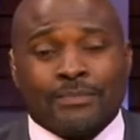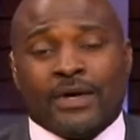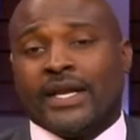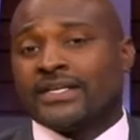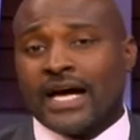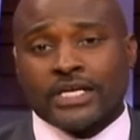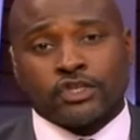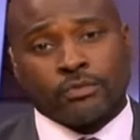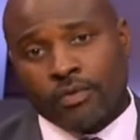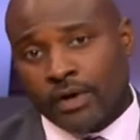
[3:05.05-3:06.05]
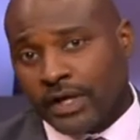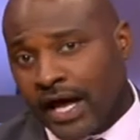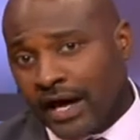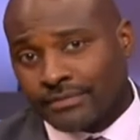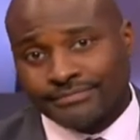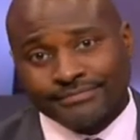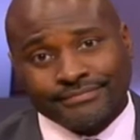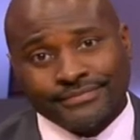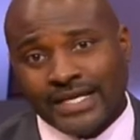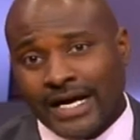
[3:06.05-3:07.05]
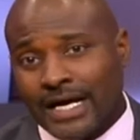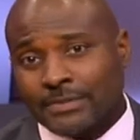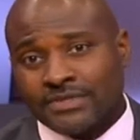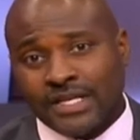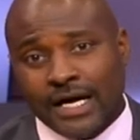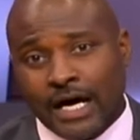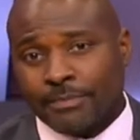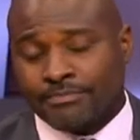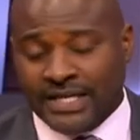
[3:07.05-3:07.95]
But as Acho pointed out, time's up,